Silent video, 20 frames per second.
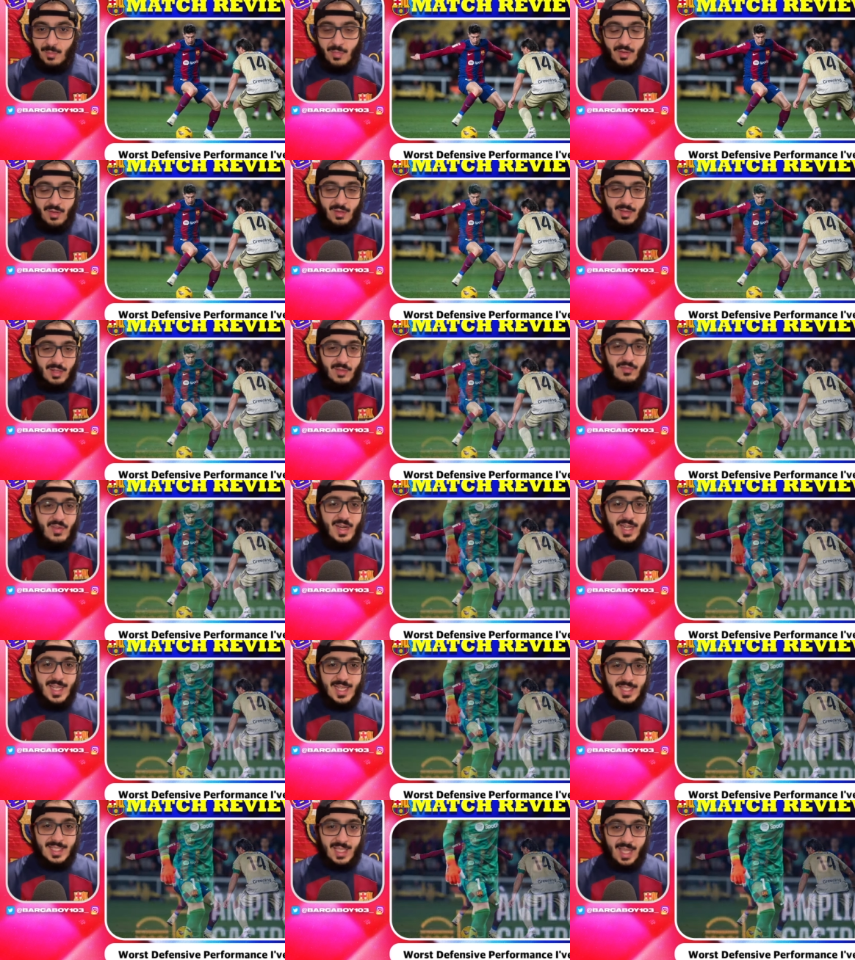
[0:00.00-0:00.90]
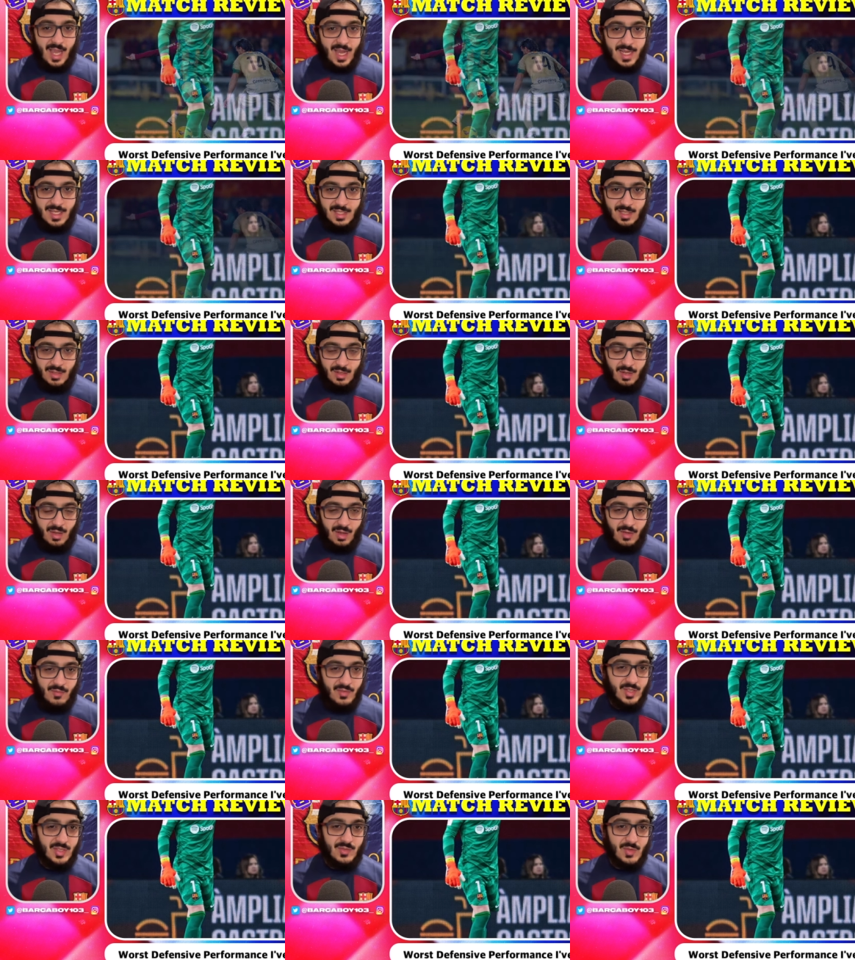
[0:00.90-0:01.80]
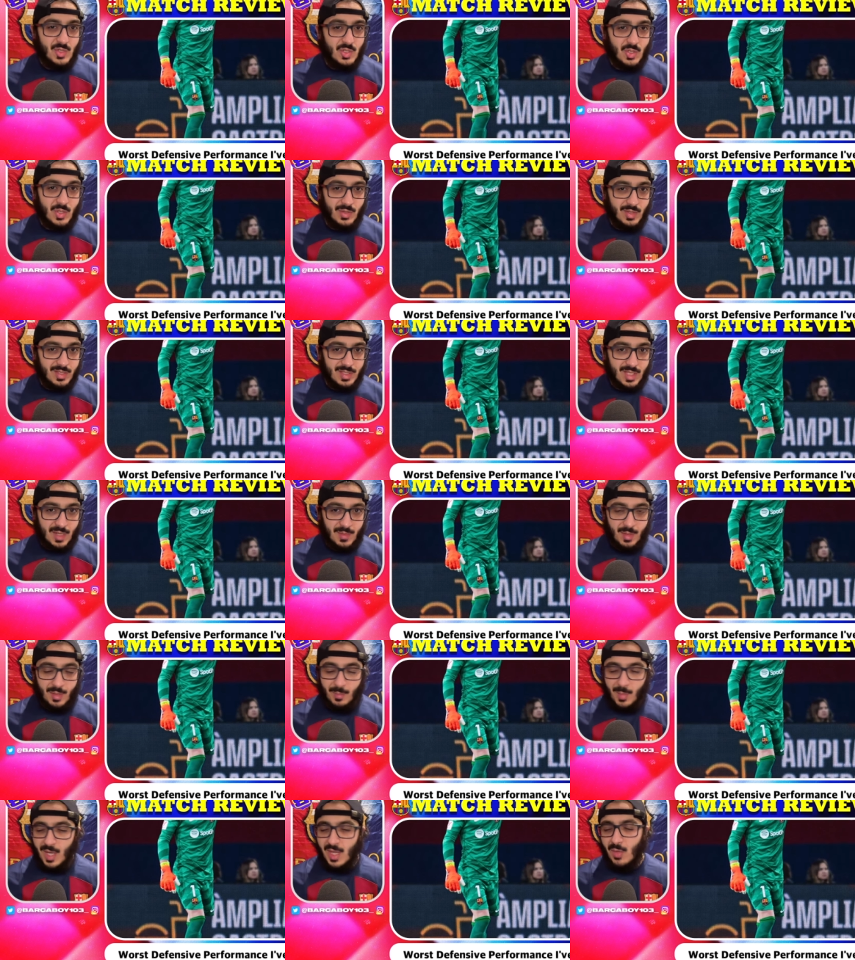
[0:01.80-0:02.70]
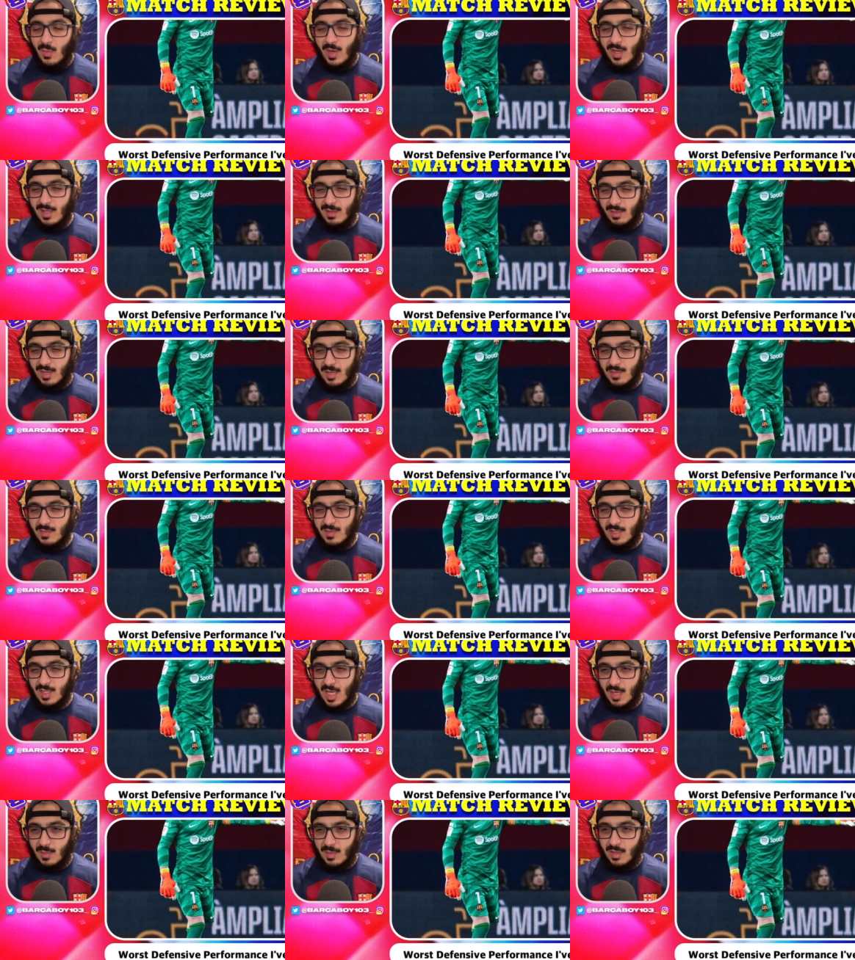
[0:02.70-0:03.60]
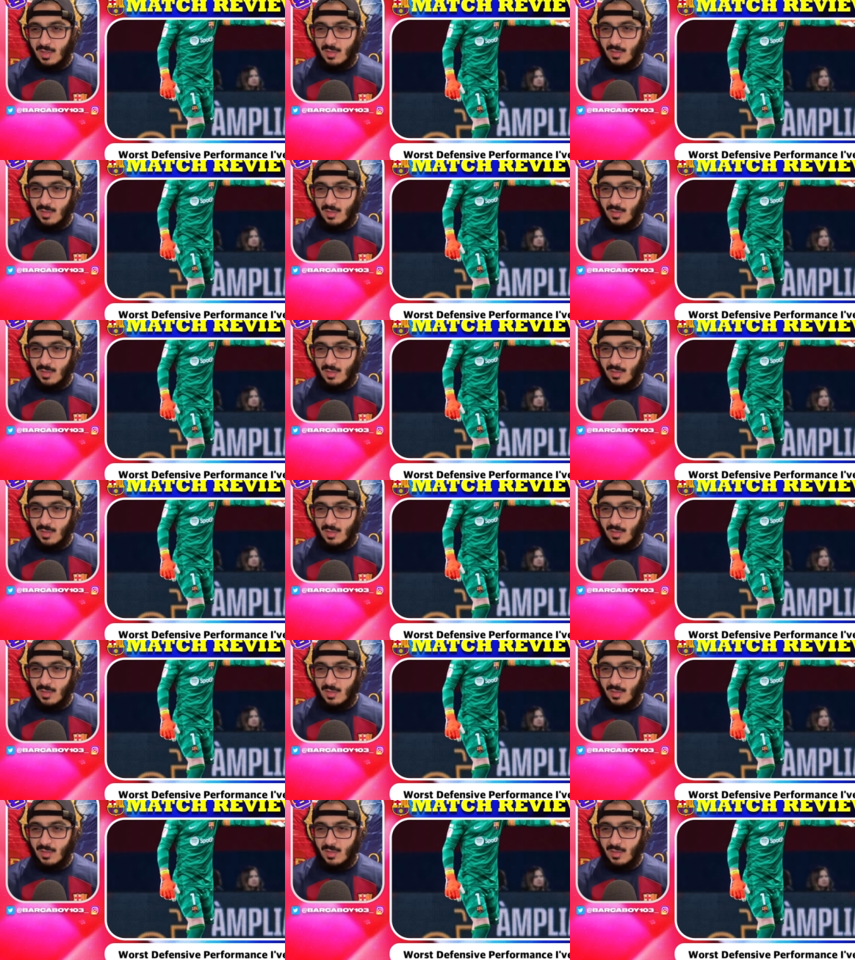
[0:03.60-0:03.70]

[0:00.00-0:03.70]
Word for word: uh, defending his case of his future in the summer. By the way, in terms of the summer